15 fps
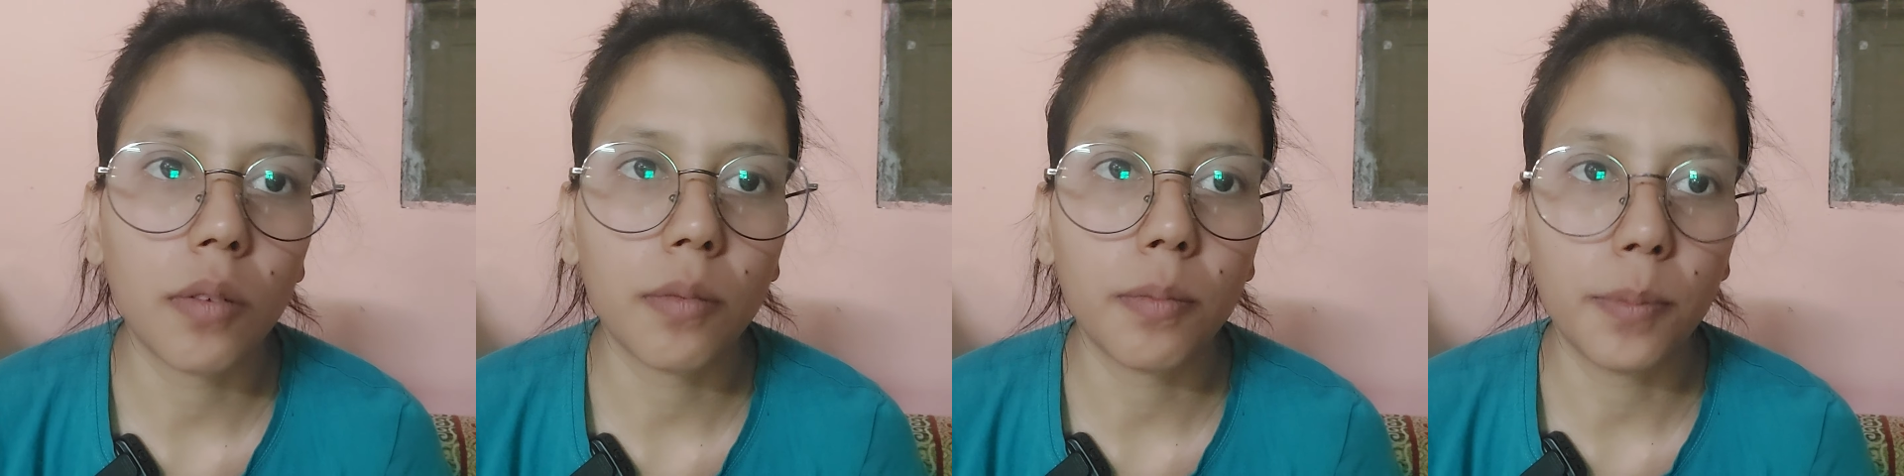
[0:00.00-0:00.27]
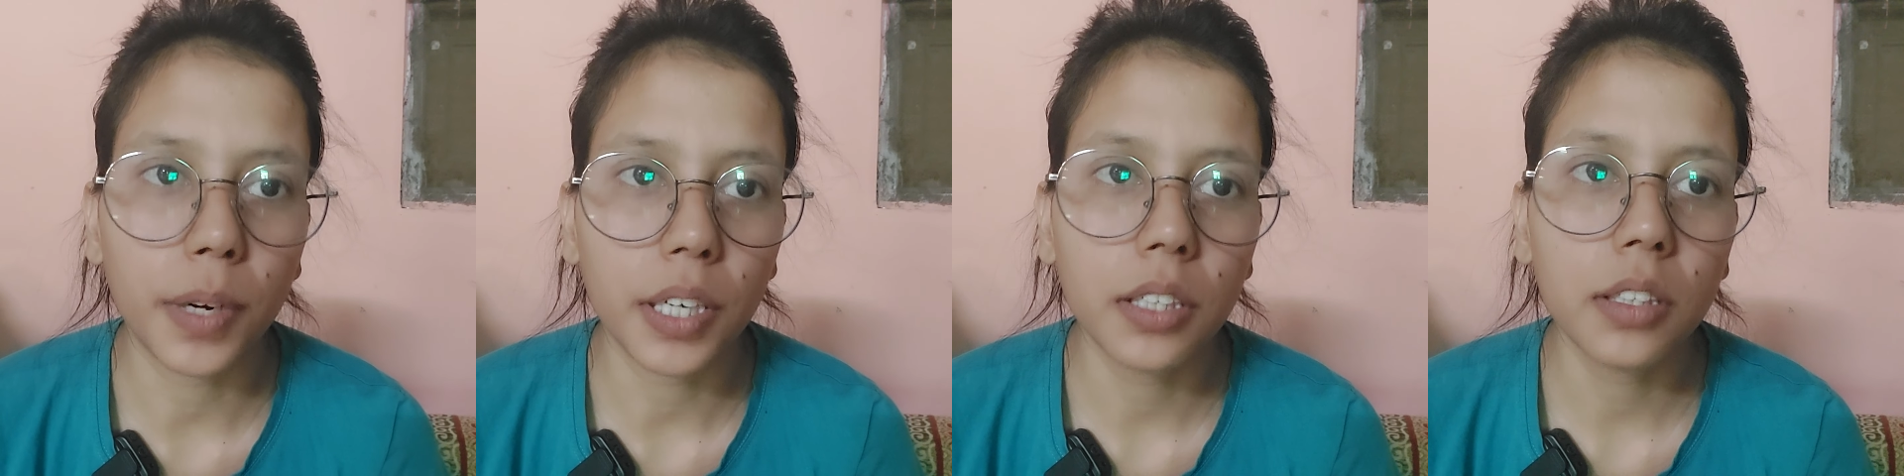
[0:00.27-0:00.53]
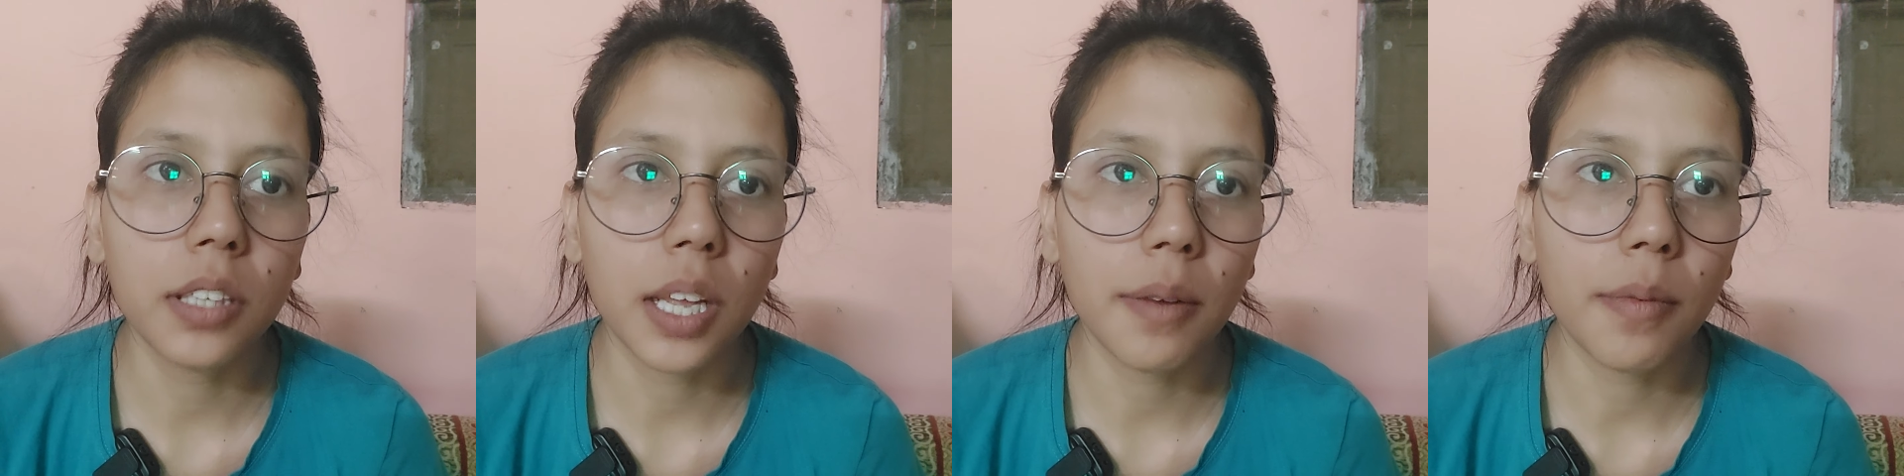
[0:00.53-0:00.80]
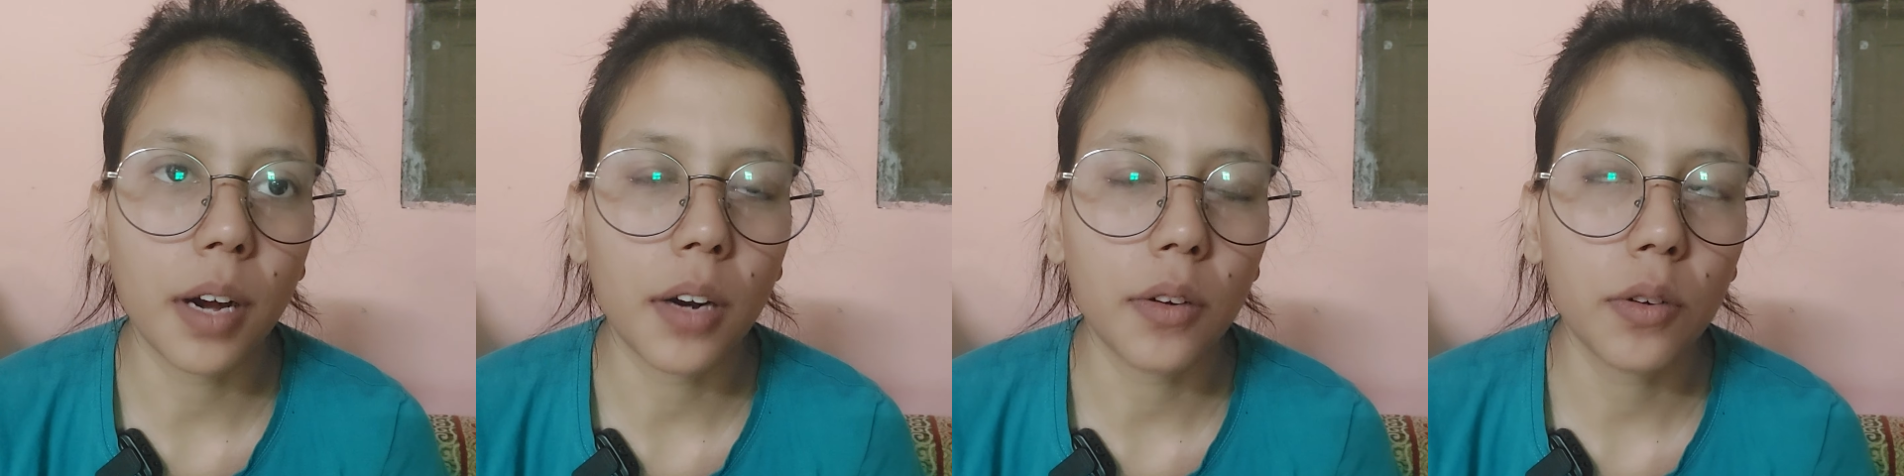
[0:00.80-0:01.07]
but they
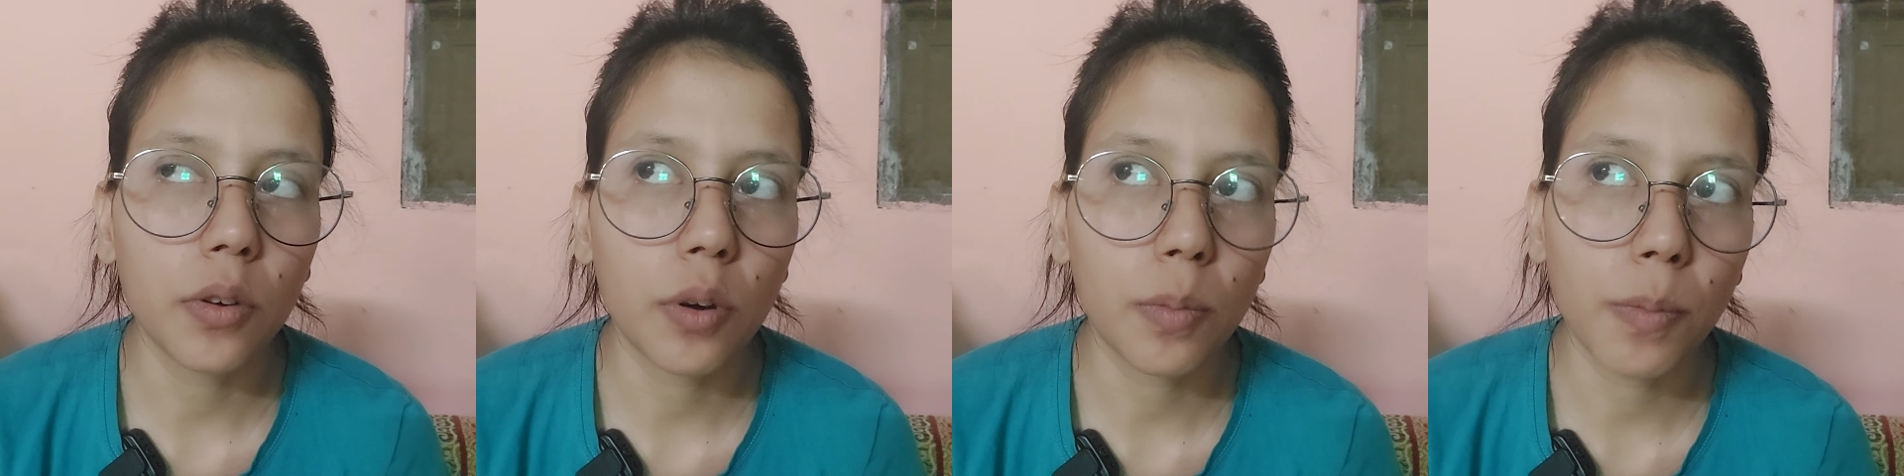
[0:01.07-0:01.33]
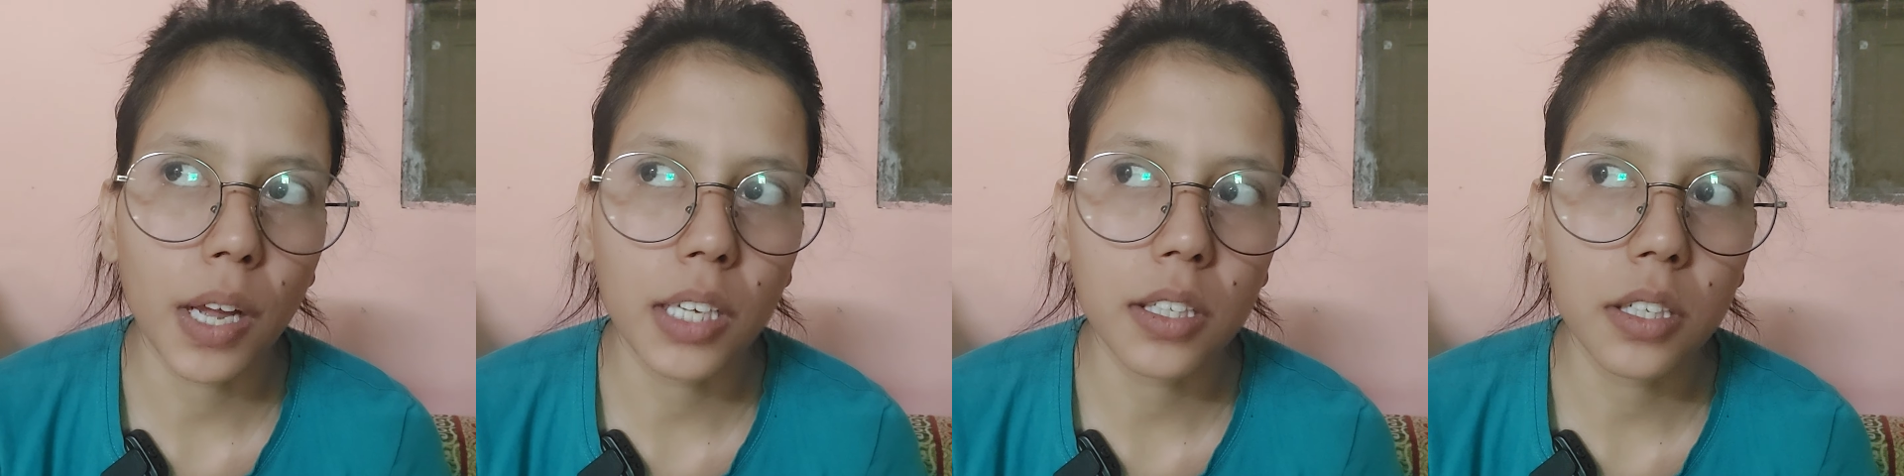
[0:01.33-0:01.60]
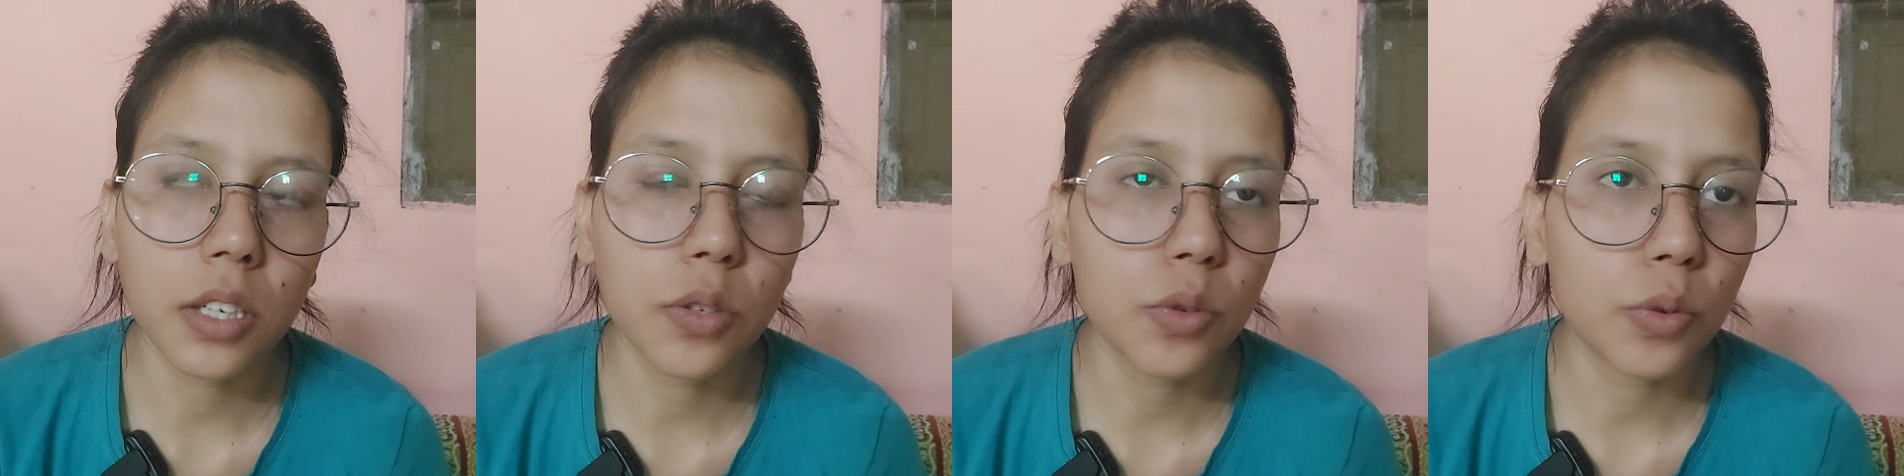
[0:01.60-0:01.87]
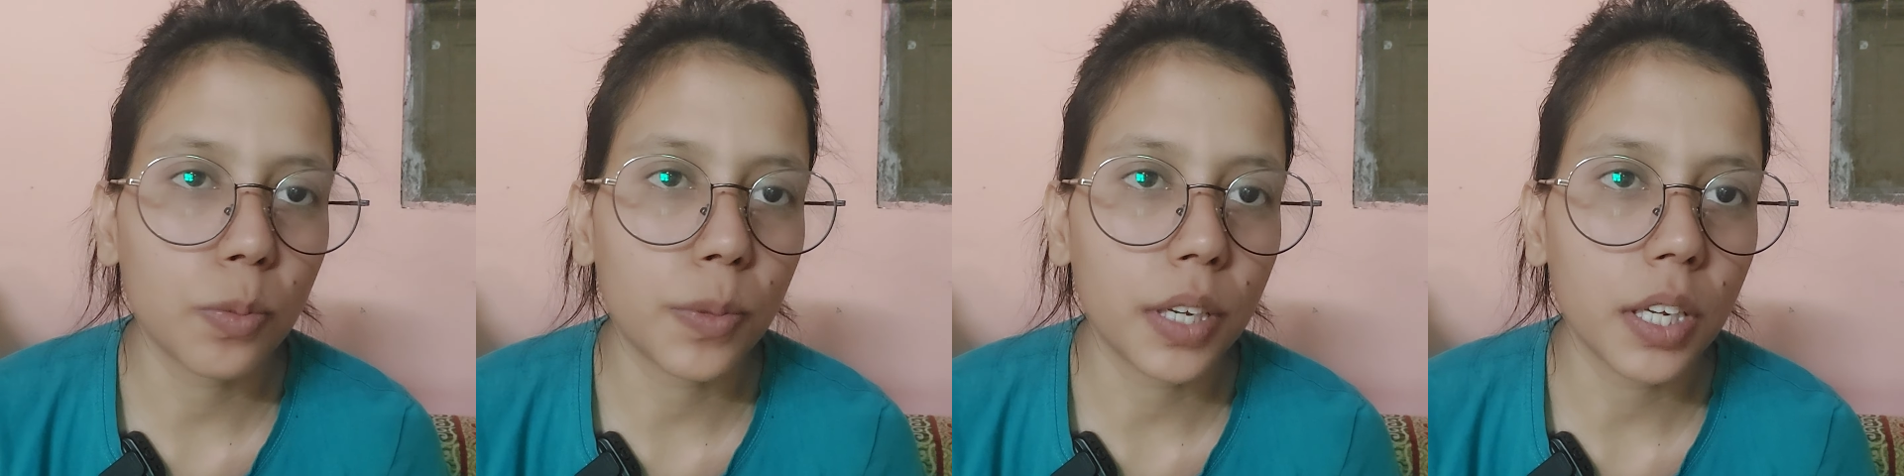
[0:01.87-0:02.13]
want to complexity
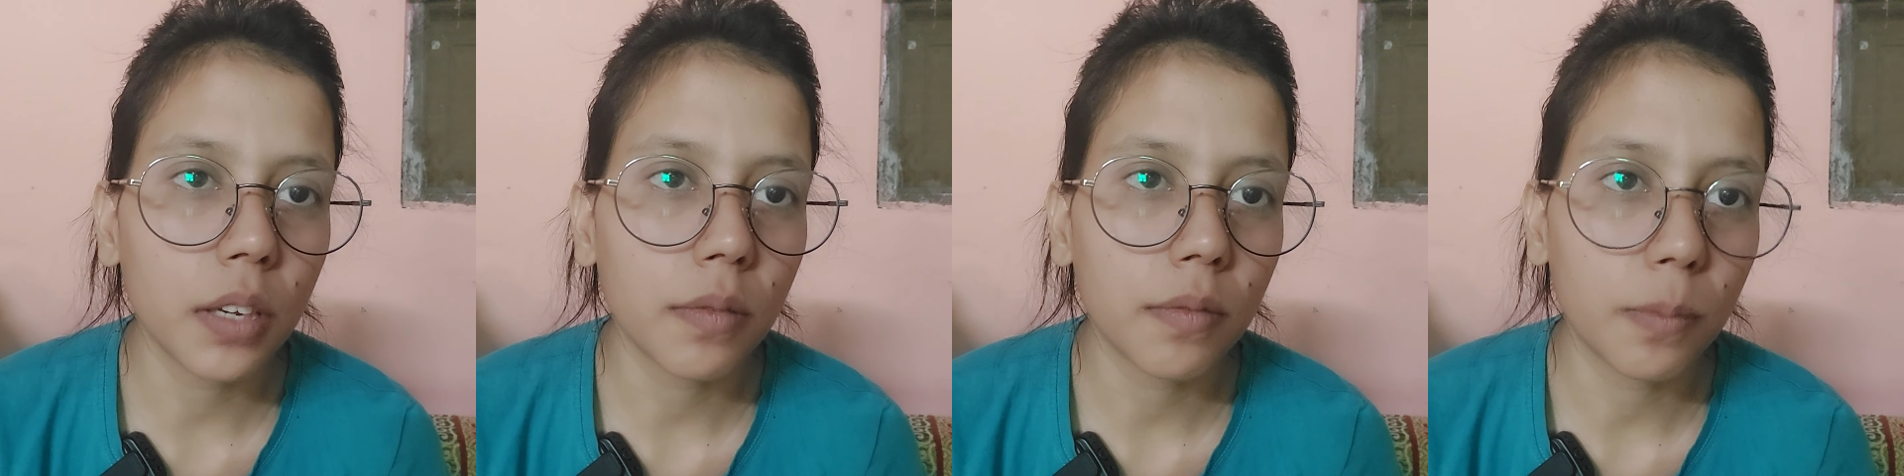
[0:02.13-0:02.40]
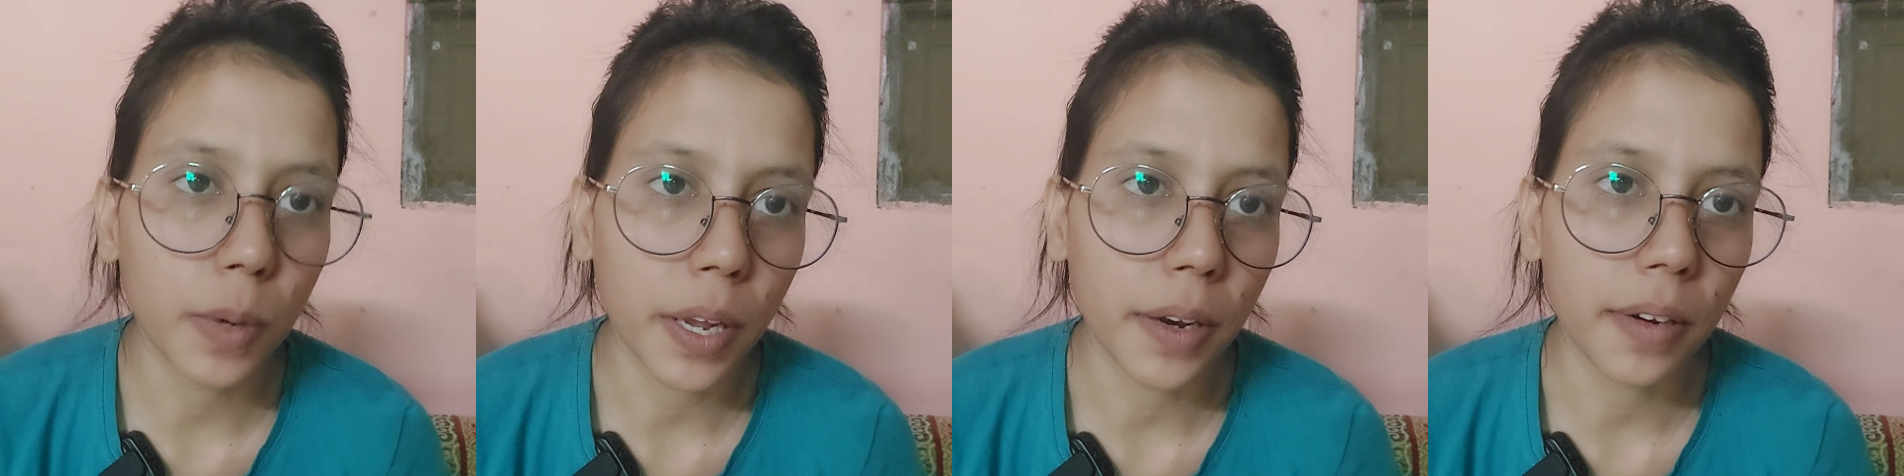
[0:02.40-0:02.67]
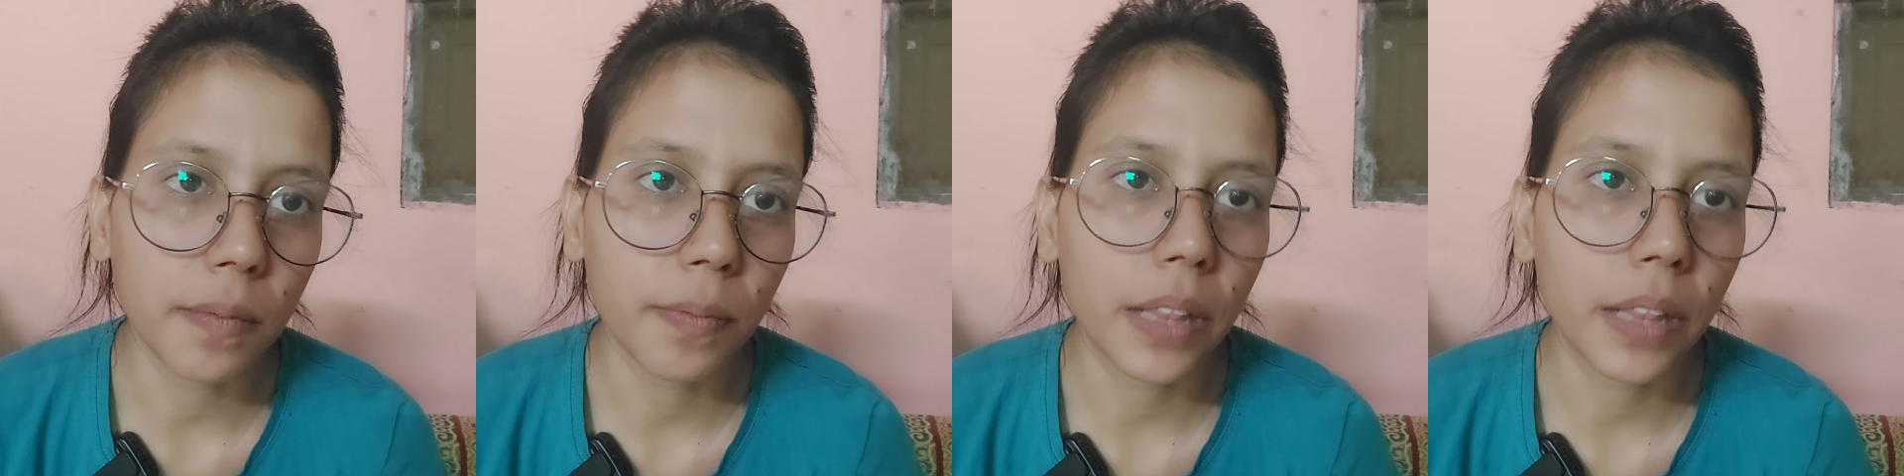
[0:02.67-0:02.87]
should be 1,